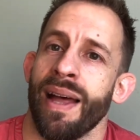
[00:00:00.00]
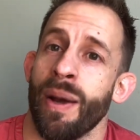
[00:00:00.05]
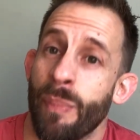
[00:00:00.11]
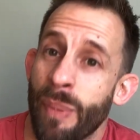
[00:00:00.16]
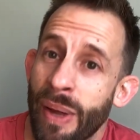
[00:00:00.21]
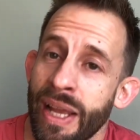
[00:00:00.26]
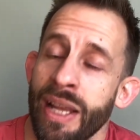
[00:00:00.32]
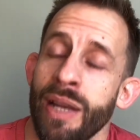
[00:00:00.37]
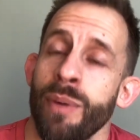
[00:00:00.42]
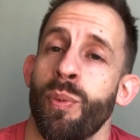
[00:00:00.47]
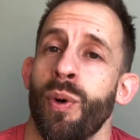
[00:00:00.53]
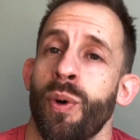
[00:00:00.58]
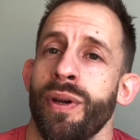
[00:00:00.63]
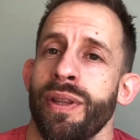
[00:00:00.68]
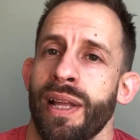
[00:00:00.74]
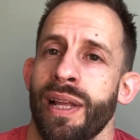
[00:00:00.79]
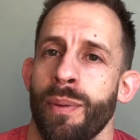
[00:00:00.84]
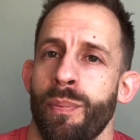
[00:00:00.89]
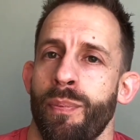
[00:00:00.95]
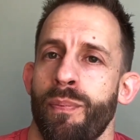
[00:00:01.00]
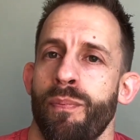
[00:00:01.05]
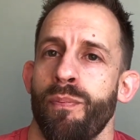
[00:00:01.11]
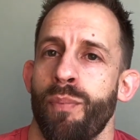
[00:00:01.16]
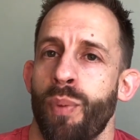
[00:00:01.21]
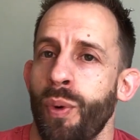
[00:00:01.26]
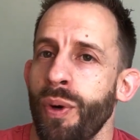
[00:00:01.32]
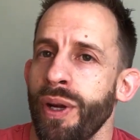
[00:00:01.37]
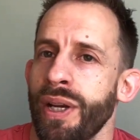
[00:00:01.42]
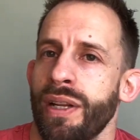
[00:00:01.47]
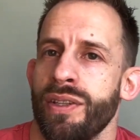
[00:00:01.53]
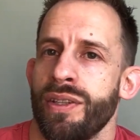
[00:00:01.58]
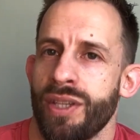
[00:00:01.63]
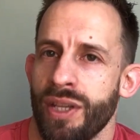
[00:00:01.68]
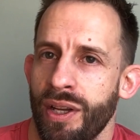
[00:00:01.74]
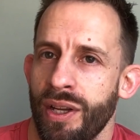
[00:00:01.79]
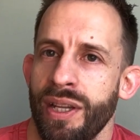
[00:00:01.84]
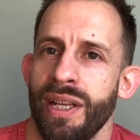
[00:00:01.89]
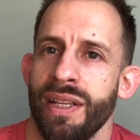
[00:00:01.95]
pain point, that point, and
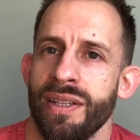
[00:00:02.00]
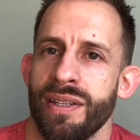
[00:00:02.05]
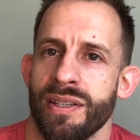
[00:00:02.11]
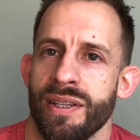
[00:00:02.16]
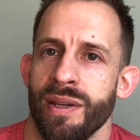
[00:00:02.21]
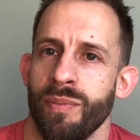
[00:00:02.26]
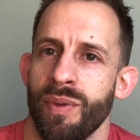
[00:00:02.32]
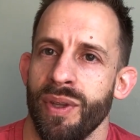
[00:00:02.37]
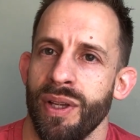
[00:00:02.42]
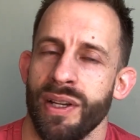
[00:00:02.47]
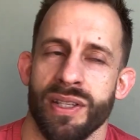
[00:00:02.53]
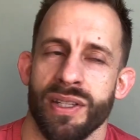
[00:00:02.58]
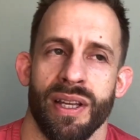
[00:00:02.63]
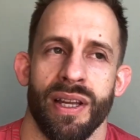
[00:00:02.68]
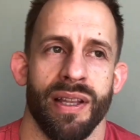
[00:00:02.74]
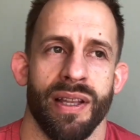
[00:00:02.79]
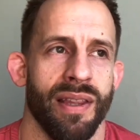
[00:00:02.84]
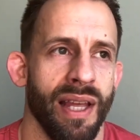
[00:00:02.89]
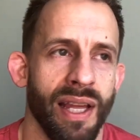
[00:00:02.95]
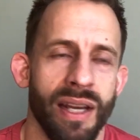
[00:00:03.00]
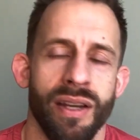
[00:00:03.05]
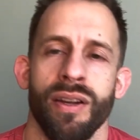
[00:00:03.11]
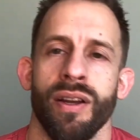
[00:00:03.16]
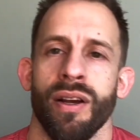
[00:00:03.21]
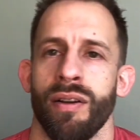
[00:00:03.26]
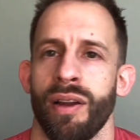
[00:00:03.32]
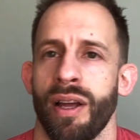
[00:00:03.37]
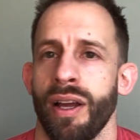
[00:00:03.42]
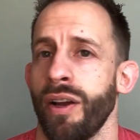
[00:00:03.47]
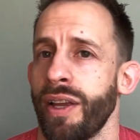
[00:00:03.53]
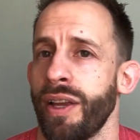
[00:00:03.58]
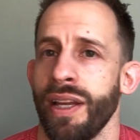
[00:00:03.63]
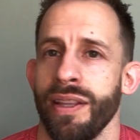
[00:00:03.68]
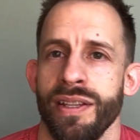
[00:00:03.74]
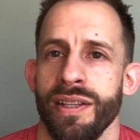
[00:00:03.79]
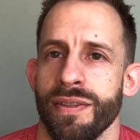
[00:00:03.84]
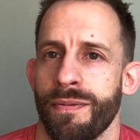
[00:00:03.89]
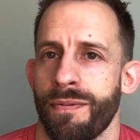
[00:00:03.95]
turn it into something. It's like, then you go like, okay,
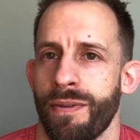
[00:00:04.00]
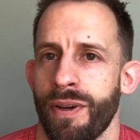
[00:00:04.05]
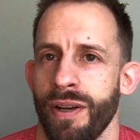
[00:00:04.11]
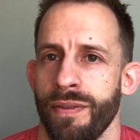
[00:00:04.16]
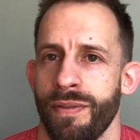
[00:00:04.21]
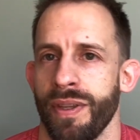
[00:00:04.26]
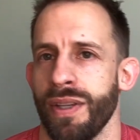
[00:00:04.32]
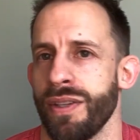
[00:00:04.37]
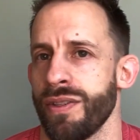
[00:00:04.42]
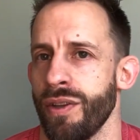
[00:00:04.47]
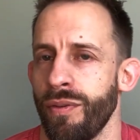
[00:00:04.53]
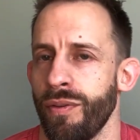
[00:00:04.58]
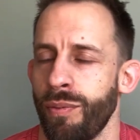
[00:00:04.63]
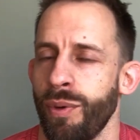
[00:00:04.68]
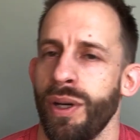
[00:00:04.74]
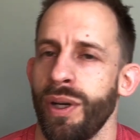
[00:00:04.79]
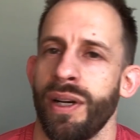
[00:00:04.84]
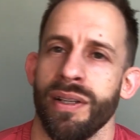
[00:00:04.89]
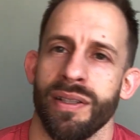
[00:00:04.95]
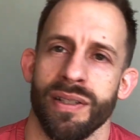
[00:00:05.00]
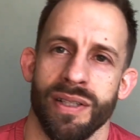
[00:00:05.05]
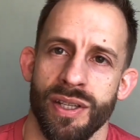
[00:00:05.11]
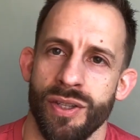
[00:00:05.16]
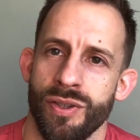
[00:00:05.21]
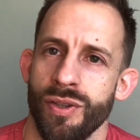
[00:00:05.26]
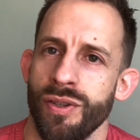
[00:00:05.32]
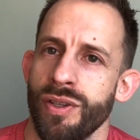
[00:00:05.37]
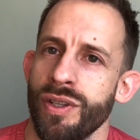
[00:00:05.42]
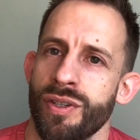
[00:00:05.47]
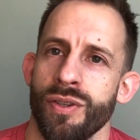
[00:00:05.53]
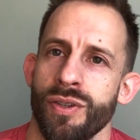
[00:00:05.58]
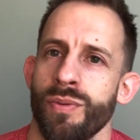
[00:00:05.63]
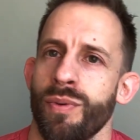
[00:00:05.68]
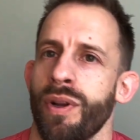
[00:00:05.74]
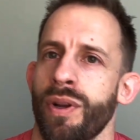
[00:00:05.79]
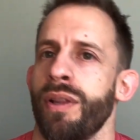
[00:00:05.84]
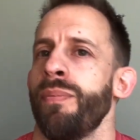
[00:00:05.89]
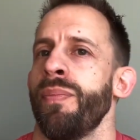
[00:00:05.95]
these are 5 things that have worked. Here's jiu-jitsu is
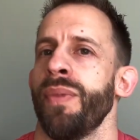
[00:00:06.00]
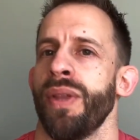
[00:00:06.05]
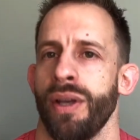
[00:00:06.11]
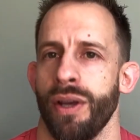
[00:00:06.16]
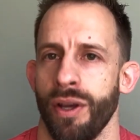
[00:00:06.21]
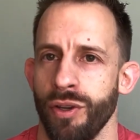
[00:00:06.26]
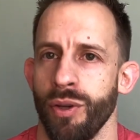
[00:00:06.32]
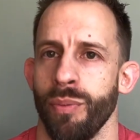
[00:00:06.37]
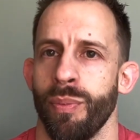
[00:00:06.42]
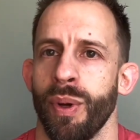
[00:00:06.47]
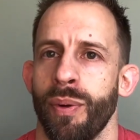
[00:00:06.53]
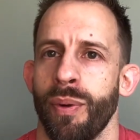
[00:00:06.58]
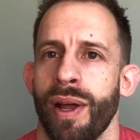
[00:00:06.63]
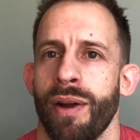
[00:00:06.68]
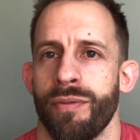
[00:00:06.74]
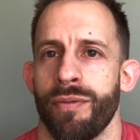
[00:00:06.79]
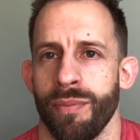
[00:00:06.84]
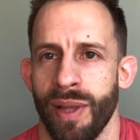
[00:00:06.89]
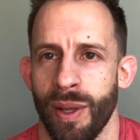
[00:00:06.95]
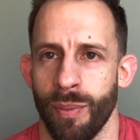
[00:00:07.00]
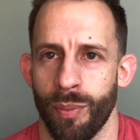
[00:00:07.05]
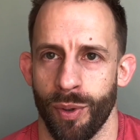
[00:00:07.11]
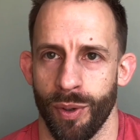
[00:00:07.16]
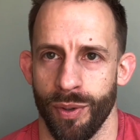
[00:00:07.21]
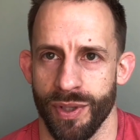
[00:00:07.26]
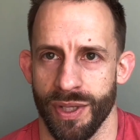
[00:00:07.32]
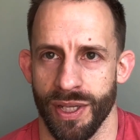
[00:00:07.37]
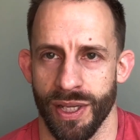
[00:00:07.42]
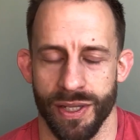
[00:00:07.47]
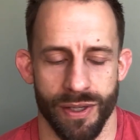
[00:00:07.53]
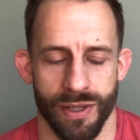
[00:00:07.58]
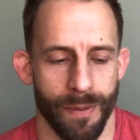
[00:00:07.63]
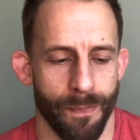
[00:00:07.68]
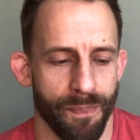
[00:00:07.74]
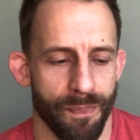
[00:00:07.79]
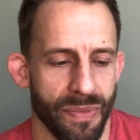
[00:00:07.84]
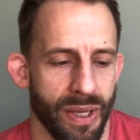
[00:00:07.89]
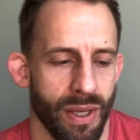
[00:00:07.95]
one of them, and you build out from that process.
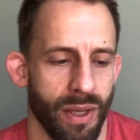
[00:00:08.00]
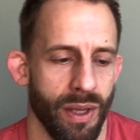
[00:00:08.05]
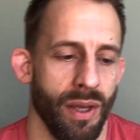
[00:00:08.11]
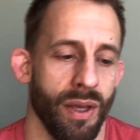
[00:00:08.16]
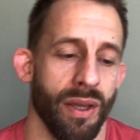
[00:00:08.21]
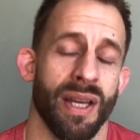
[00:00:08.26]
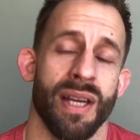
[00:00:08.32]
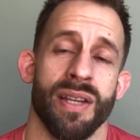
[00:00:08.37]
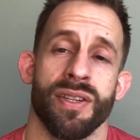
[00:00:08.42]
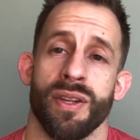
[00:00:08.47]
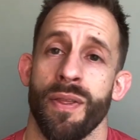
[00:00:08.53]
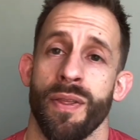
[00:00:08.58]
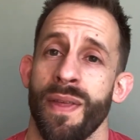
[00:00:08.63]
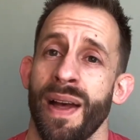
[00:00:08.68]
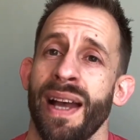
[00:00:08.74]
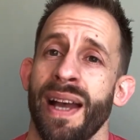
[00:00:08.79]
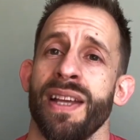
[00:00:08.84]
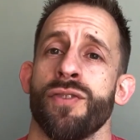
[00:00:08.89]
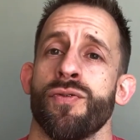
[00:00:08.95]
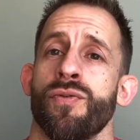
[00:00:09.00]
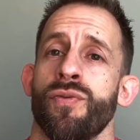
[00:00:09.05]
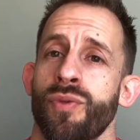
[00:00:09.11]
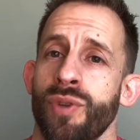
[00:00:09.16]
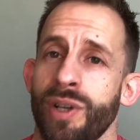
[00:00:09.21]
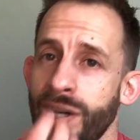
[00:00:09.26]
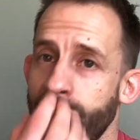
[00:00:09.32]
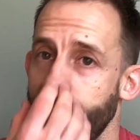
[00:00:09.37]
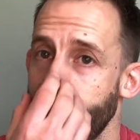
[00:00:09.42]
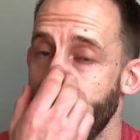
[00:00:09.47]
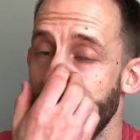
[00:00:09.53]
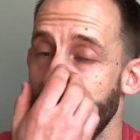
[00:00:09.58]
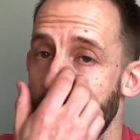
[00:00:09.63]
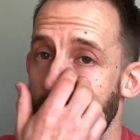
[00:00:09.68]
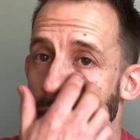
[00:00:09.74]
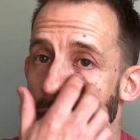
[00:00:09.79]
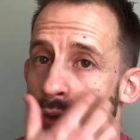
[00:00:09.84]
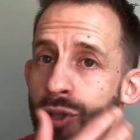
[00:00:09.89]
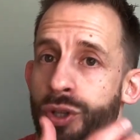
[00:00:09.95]
Okay, so that is really, really
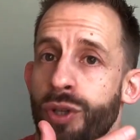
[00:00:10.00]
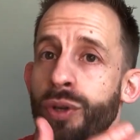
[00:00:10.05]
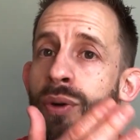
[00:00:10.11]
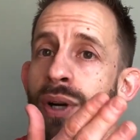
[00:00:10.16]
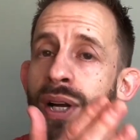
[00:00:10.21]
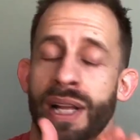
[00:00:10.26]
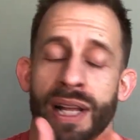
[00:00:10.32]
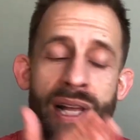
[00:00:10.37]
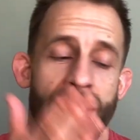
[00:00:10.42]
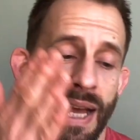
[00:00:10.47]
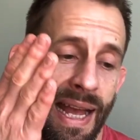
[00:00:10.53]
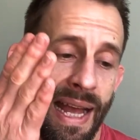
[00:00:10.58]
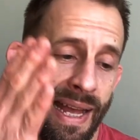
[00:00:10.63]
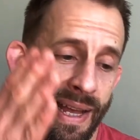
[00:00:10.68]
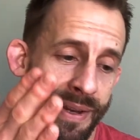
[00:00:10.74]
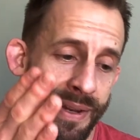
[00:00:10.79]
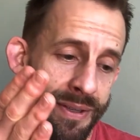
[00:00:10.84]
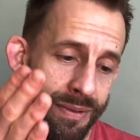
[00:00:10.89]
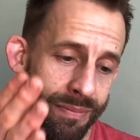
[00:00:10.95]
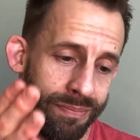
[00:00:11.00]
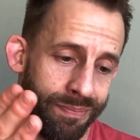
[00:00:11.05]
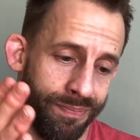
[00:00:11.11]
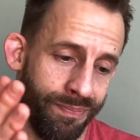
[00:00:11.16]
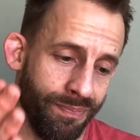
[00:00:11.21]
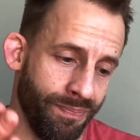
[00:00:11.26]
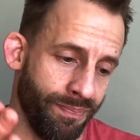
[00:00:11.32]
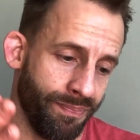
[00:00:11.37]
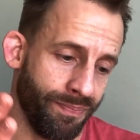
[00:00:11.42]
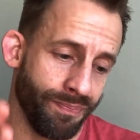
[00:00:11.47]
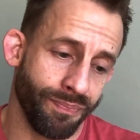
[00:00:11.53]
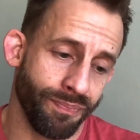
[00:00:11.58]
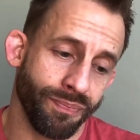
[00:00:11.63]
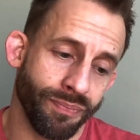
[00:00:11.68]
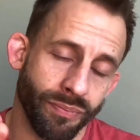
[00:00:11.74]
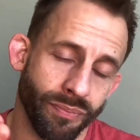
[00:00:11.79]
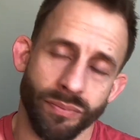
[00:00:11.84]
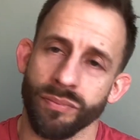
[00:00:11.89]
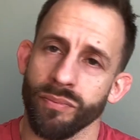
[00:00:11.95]
crucial. And,
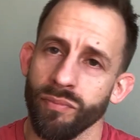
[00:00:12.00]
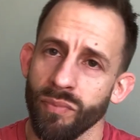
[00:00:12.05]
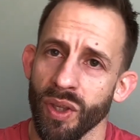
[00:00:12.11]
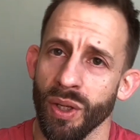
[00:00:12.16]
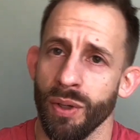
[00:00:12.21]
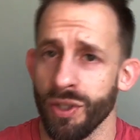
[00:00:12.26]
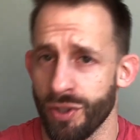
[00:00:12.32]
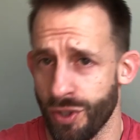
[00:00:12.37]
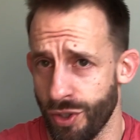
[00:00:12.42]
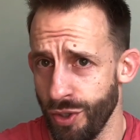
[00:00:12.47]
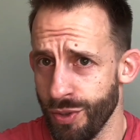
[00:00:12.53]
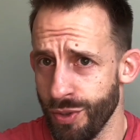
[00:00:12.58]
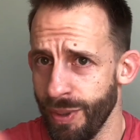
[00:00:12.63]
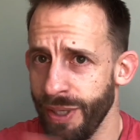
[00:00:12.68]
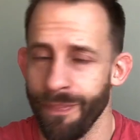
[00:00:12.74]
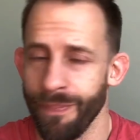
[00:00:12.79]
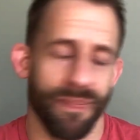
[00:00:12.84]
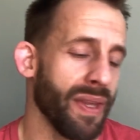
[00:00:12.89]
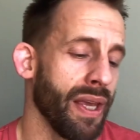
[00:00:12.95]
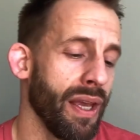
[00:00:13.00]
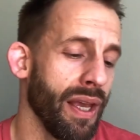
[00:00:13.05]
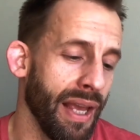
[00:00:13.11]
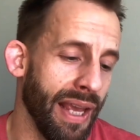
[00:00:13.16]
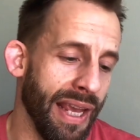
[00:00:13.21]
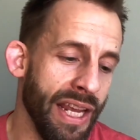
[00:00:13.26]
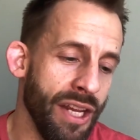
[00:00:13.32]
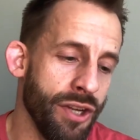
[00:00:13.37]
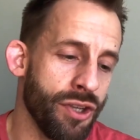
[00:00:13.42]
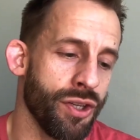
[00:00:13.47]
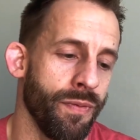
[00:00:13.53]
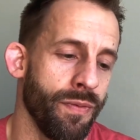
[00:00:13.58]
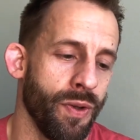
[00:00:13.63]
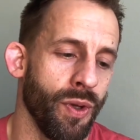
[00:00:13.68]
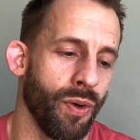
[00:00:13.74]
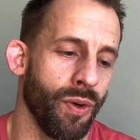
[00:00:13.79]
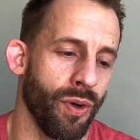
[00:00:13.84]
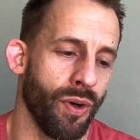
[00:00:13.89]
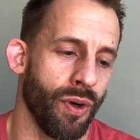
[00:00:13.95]
excuse me, each of
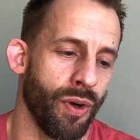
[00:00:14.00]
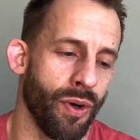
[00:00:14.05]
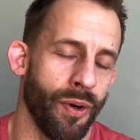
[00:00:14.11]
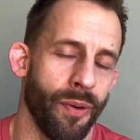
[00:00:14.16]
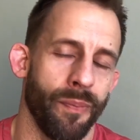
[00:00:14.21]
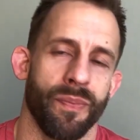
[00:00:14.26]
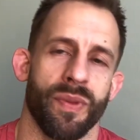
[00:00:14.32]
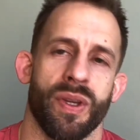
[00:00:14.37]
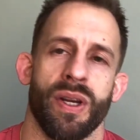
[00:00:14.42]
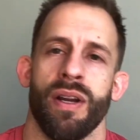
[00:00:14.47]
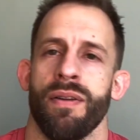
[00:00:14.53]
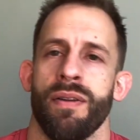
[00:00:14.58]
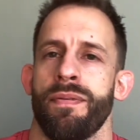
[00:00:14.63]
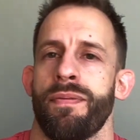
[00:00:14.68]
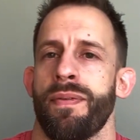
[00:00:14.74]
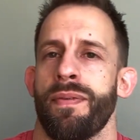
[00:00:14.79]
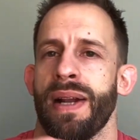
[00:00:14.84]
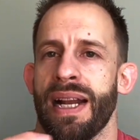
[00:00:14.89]
your kind of